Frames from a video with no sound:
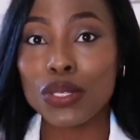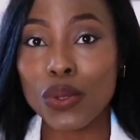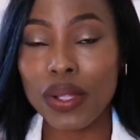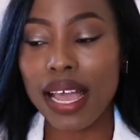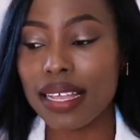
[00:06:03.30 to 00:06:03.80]

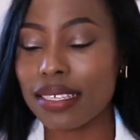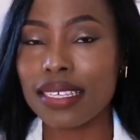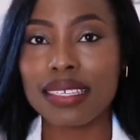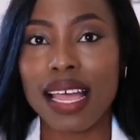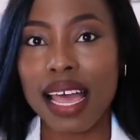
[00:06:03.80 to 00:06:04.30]
So guys,
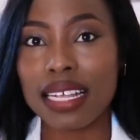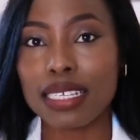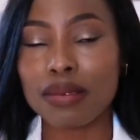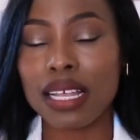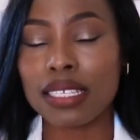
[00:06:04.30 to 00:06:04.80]
these are
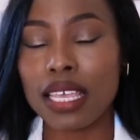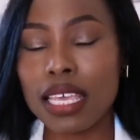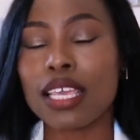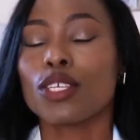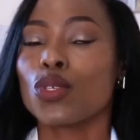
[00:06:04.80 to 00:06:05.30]
items that
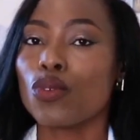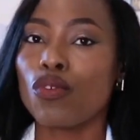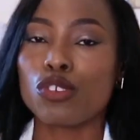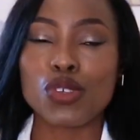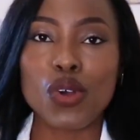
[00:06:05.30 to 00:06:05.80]
in case
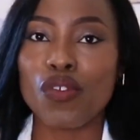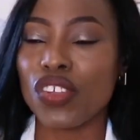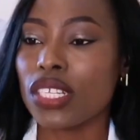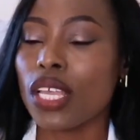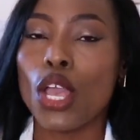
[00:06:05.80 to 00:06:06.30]
you're sure of
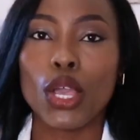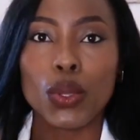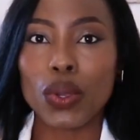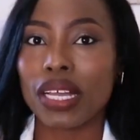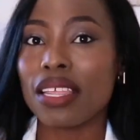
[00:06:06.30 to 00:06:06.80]
it,
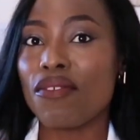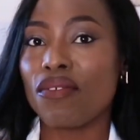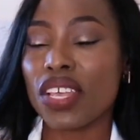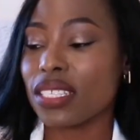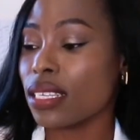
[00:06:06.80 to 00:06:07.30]
you can
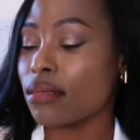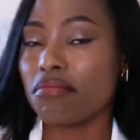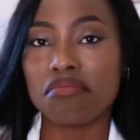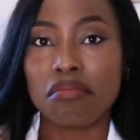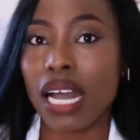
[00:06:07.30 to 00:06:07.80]
invest
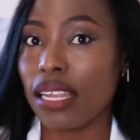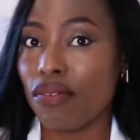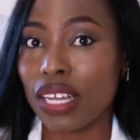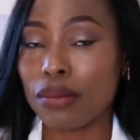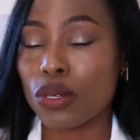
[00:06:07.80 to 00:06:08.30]
in ballet
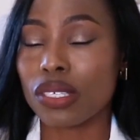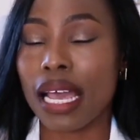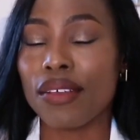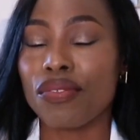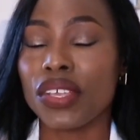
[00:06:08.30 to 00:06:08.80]
flat because
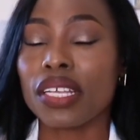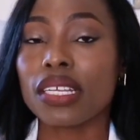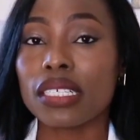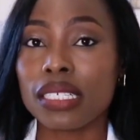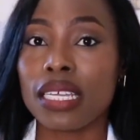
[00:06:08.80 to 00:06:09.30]
I
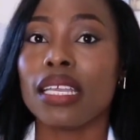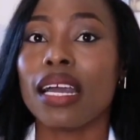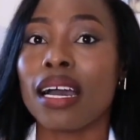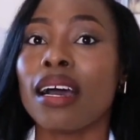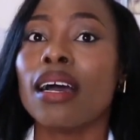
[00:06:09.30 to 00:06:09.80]
think
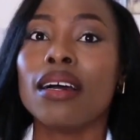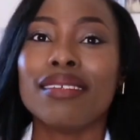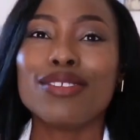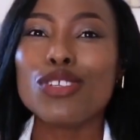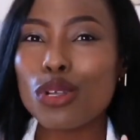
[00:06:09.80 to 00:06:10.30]
they are
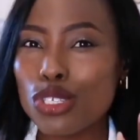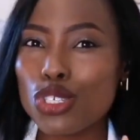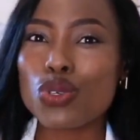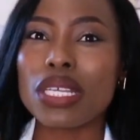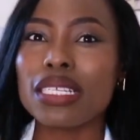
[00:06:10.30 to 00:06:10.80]
not
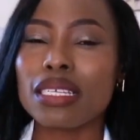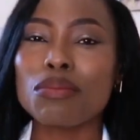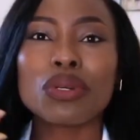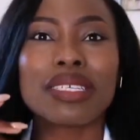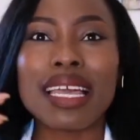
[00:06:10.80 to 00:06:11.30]

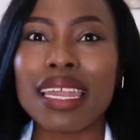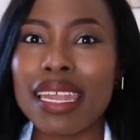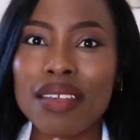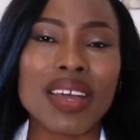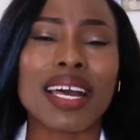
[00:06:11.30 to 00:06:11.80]
trendy, but they are
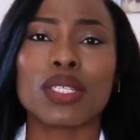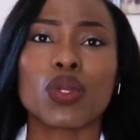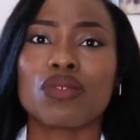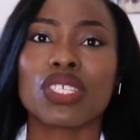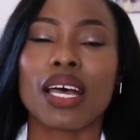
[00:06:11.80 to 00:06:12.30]
never out
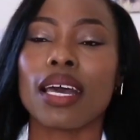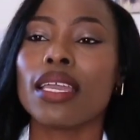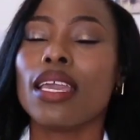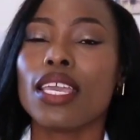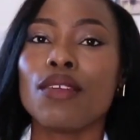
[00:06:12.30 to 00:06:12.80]
of
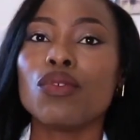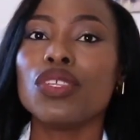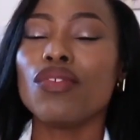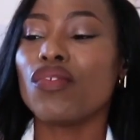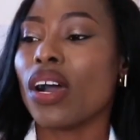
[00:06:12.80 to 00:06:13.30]
style,
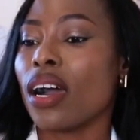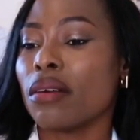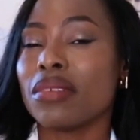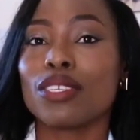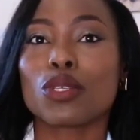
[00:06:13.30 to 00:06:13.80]
even if
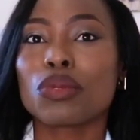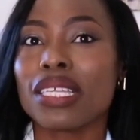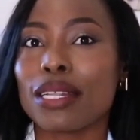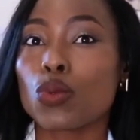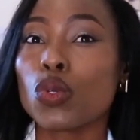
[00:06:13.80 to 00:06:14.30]
uh, it's something
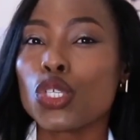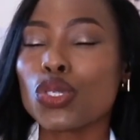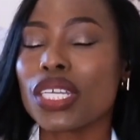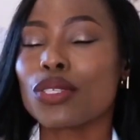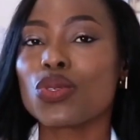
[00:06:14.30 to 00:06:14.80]
that we
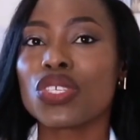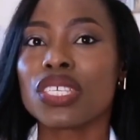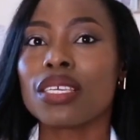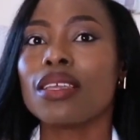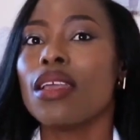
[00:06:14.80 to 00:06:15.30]
don't get to
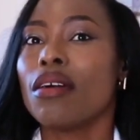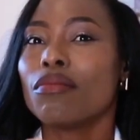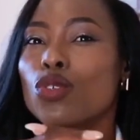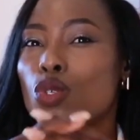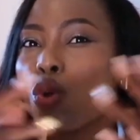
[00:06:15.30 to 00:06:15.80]
see
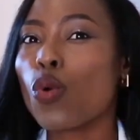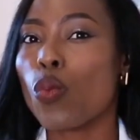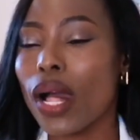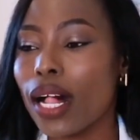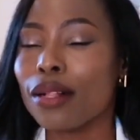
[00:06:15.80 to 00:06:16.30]
so
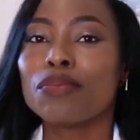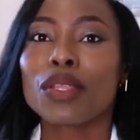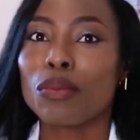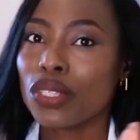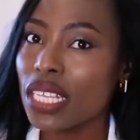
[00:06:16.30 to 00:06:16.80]
well.
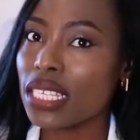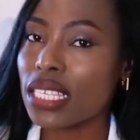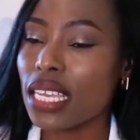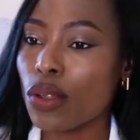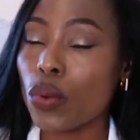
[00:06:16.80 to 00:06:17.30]
But
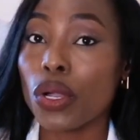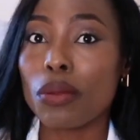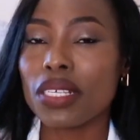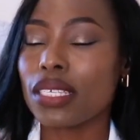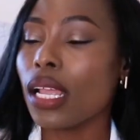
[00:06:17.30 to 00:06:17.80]
this year, we're
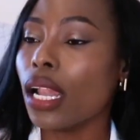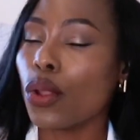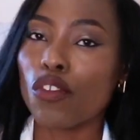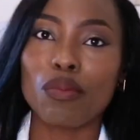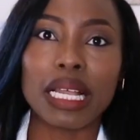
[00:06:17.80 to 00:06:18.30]
going to be seeing a
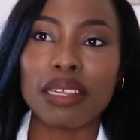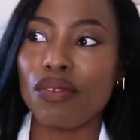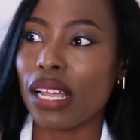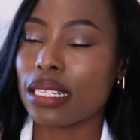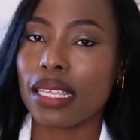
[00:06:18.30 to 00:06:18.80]
lot of ballet
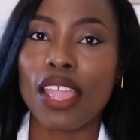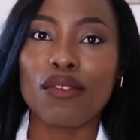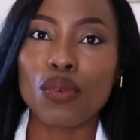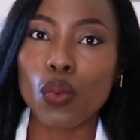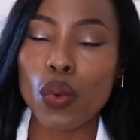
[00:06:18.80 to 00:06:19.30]
flats
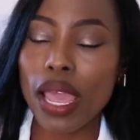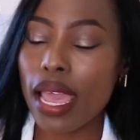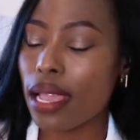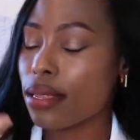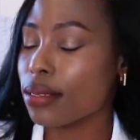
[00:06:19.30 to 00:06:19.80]

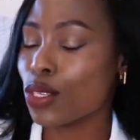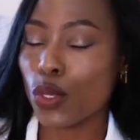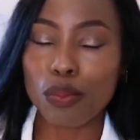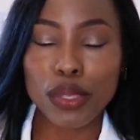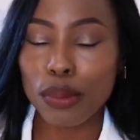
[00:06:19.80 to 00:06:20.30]
everywhere.
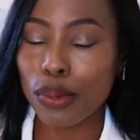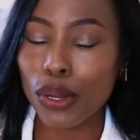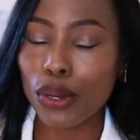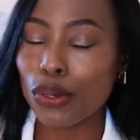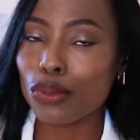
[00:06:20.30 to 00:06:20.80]
Some
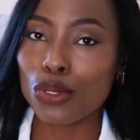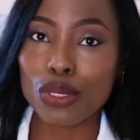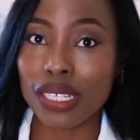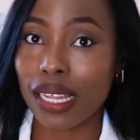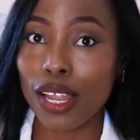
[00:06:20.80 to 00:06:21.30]
people,
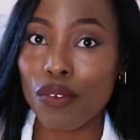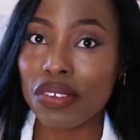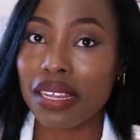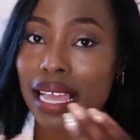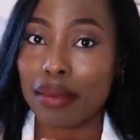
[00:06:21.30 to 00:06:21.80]
those that love
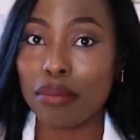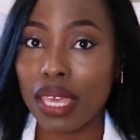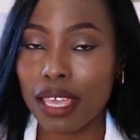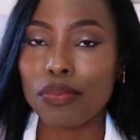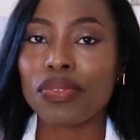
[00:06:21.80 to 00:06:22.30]
it like
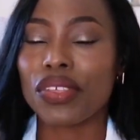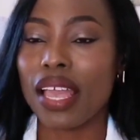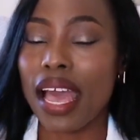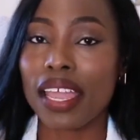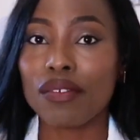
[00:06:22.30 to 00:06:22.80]
me,
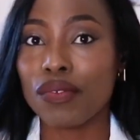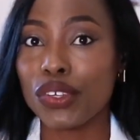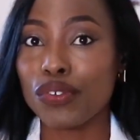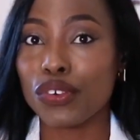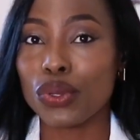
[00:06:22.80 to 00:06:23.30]
I have a
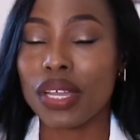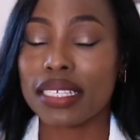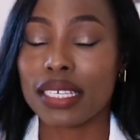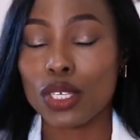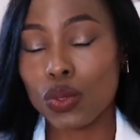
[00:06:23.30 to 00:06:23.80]
video for you
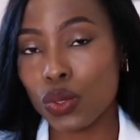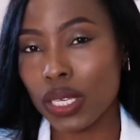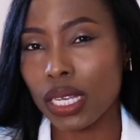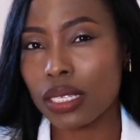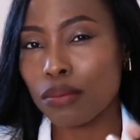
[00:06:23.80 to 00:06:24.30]
guys in case you want to
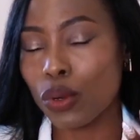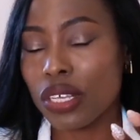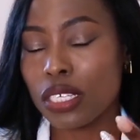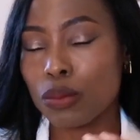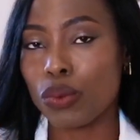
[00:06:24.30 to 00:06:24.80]
get more
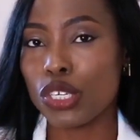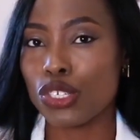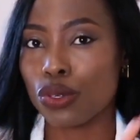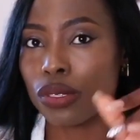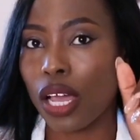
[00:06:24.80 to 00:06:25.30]

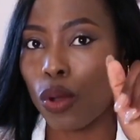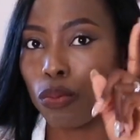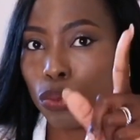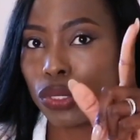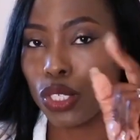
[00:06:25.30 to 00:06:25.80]
inspiration. I'll
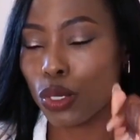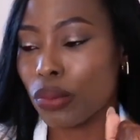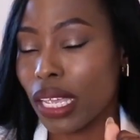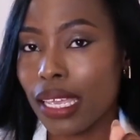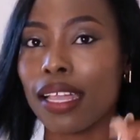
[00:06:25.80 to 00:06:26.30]
put it
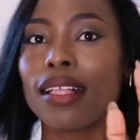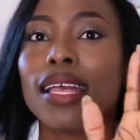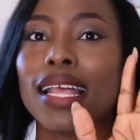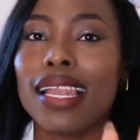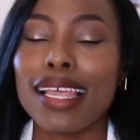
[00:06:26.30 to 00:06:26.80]
thumbnail here.
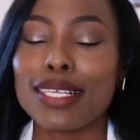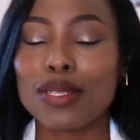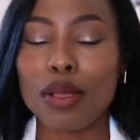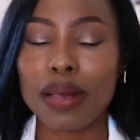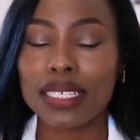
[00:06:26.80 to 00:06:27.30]
Let's
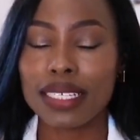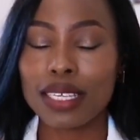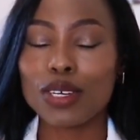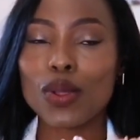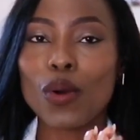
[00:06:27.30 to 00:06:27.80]
talk about
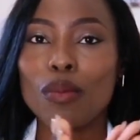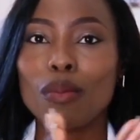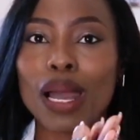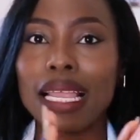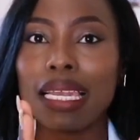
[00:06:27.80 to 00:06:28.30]
the top
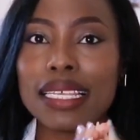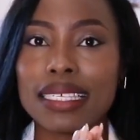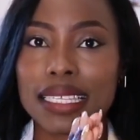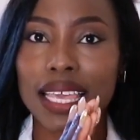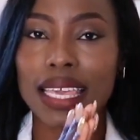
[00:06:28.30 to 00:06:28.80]
of my
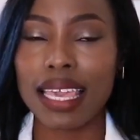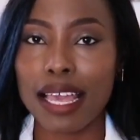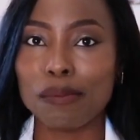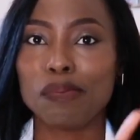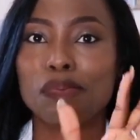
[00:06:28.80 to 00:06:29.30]
list
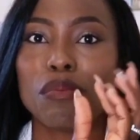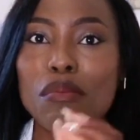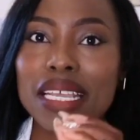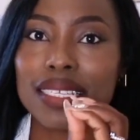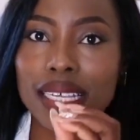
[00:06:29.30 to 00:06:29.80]
here
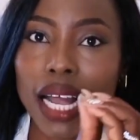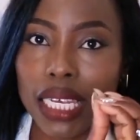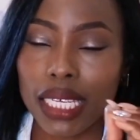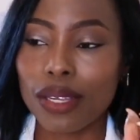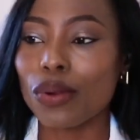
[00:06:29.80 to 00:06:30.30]

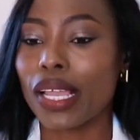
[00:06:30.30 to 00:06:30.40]
metallic.